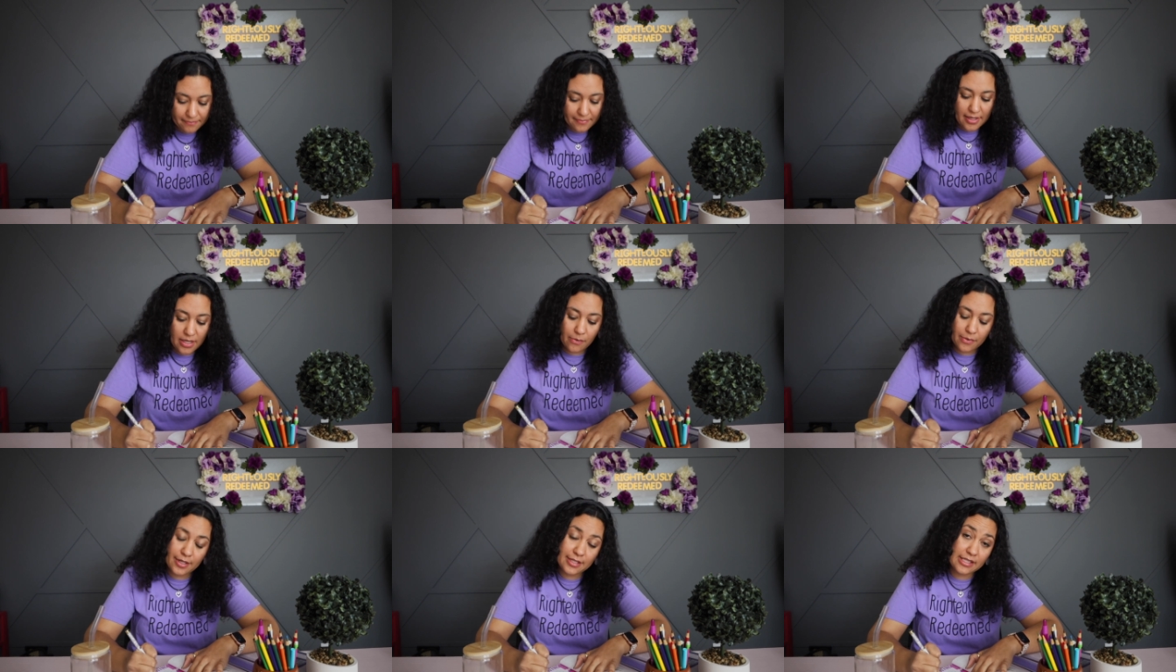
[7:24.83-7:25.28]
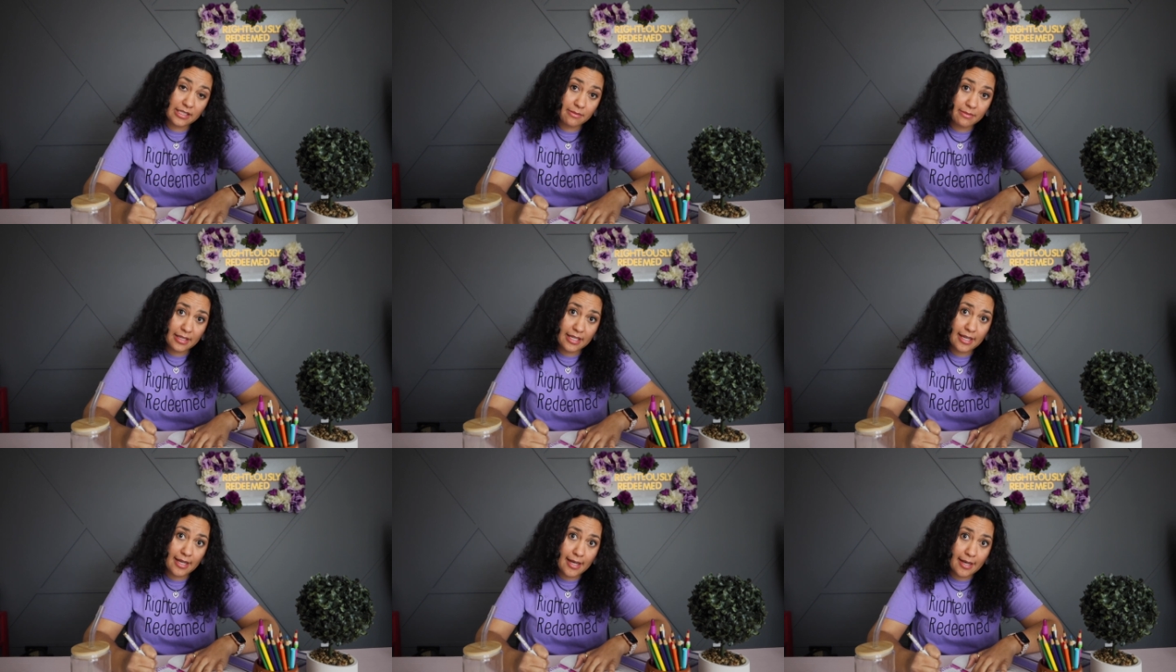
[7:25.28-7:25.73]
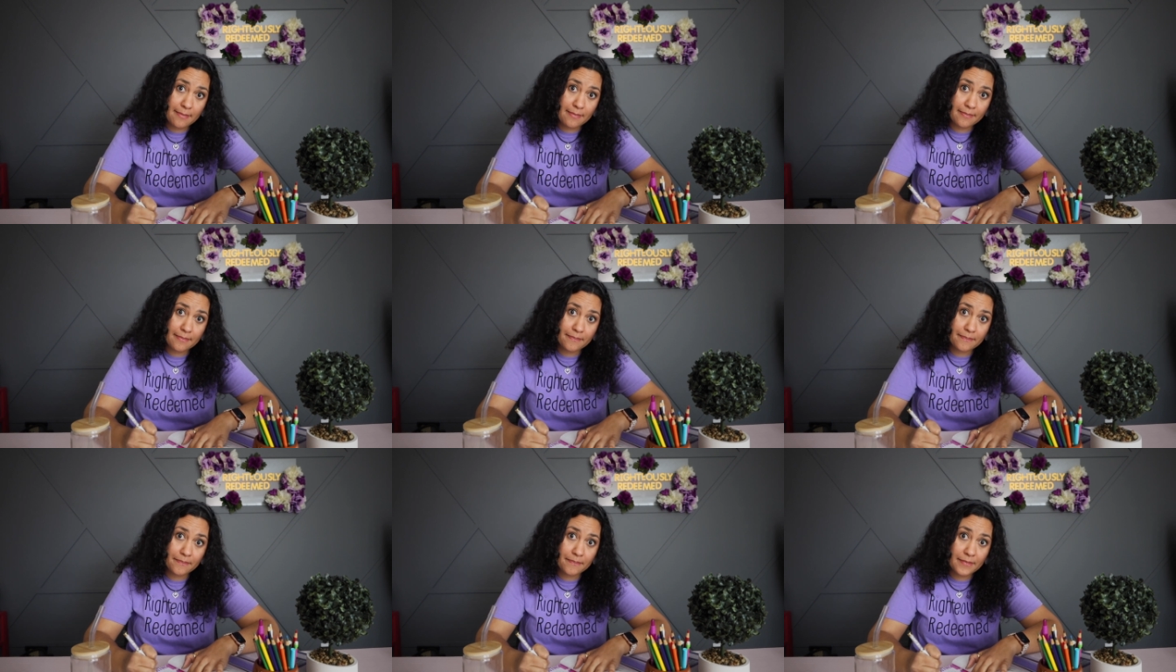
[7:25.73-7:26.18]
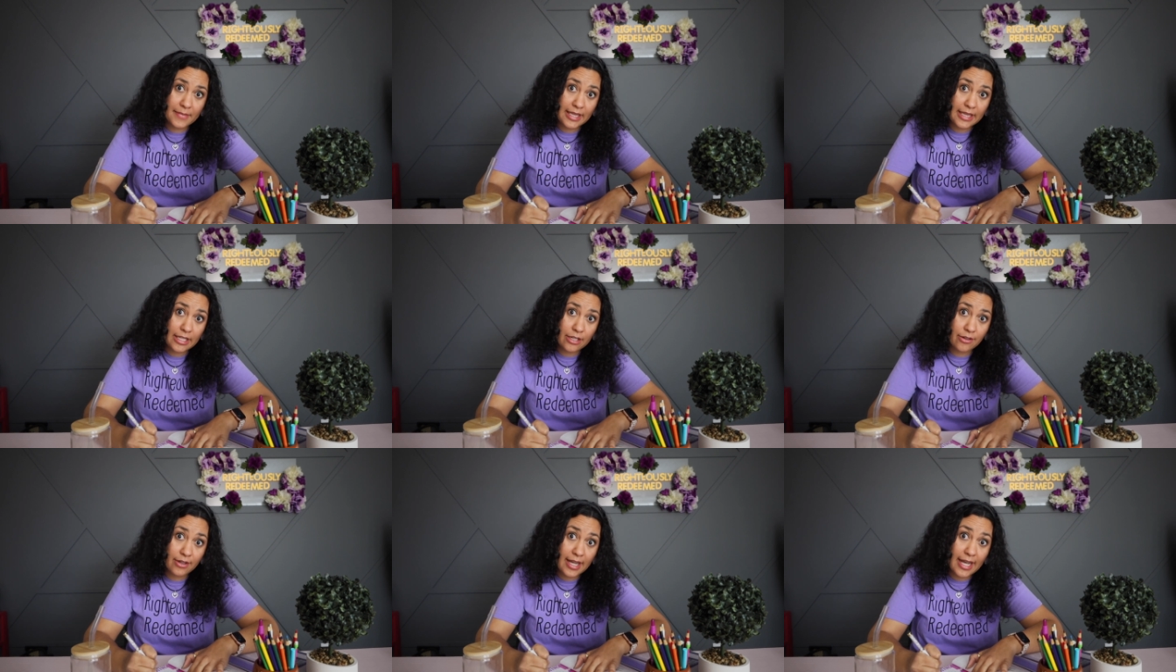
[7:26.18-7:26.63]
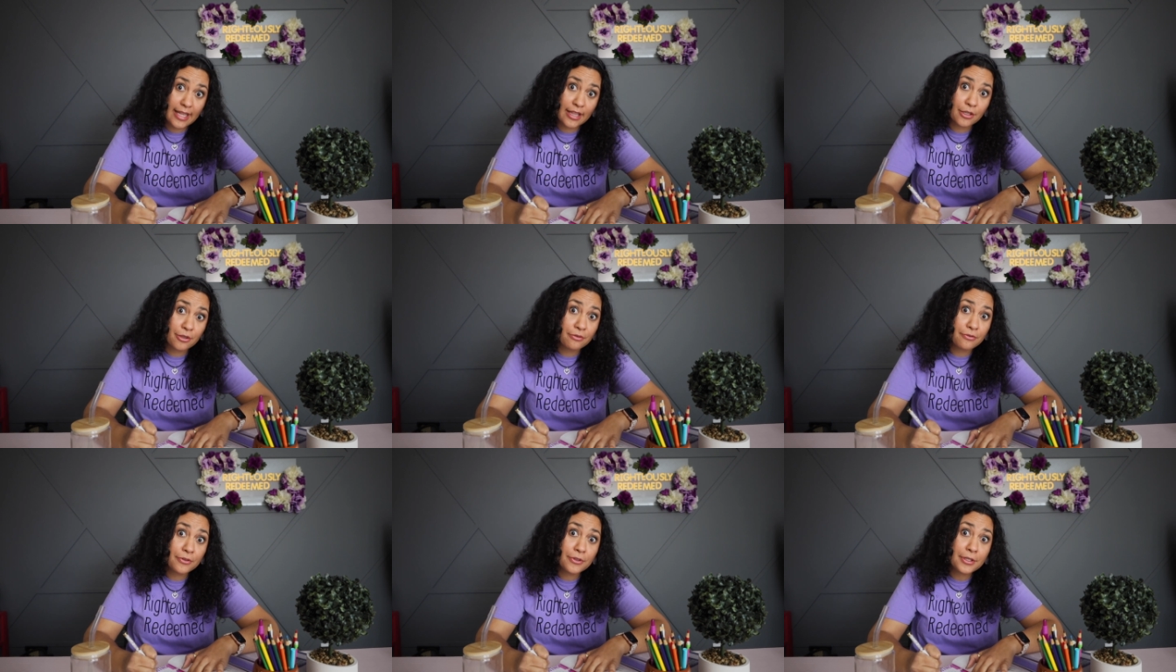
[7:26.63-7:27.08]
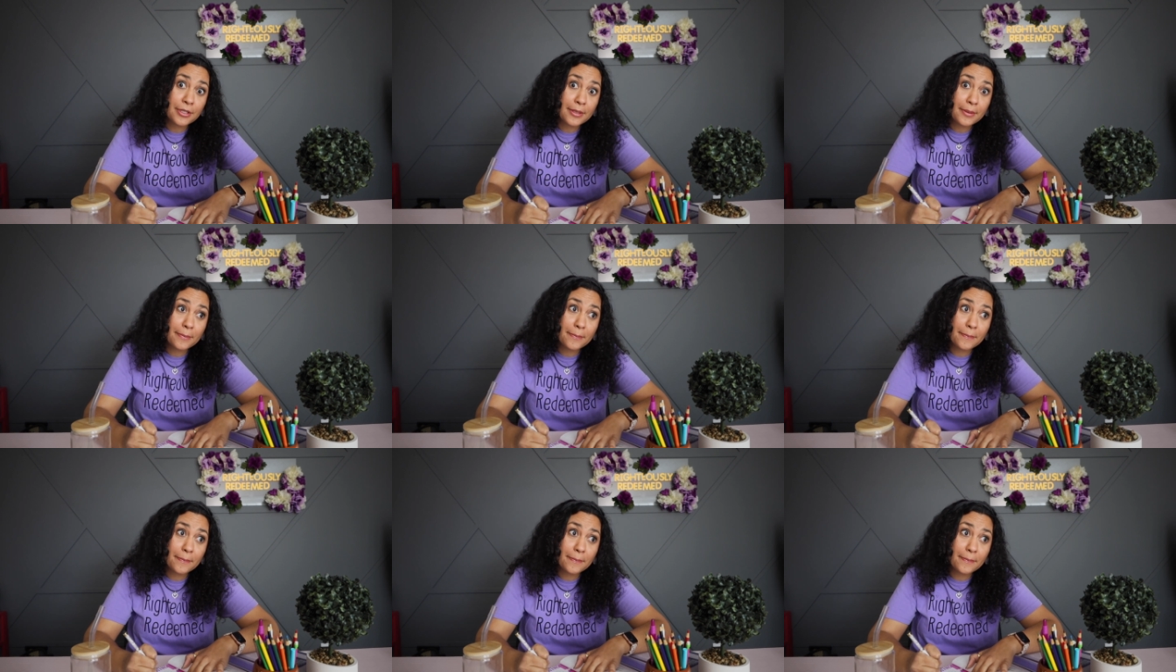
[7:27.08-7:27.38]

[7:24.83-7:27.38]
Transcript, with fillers: my words can become a little colorful.